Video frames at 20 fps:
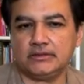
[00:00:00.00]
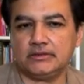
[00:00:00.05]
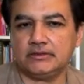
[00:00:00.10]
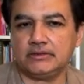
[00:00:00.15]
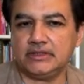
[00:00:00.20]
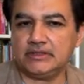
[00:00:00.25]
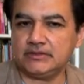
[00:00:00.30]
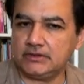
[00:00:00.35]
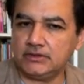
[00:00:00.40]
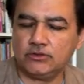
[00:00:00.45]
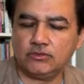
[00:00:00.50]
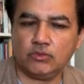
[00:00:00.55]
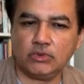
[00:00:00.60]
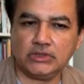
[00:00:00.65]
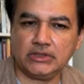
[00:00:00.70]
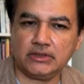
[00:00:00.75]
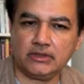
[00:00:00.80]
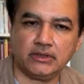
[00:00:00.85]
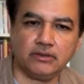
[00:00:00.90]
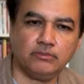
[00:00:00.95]
this is
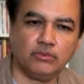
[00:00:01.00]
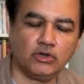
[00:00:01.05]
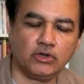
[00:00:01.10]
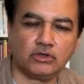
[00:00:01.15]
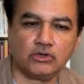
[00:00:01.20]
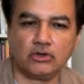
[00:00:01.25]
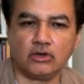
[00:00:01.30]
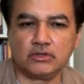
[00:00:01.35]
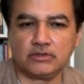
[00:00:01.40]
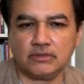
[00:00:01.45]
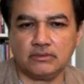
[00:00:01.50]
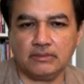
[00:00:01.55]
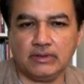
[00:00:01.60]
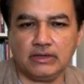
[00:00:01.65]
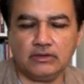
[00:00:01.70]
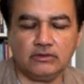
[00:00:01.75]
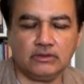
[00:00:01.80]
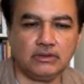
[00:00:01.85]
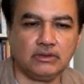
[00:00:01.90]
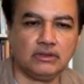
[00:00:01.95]
what the book talks about.